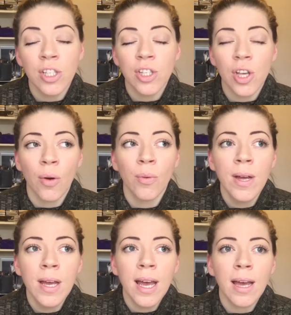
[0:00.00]
So
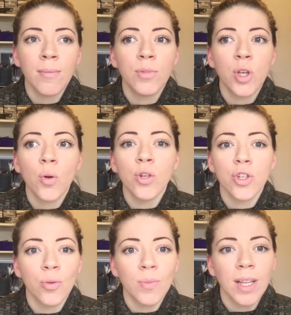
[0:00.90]
don't
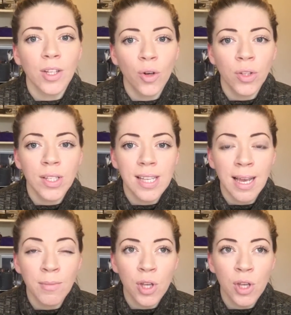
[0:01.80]
assume that they're all the same.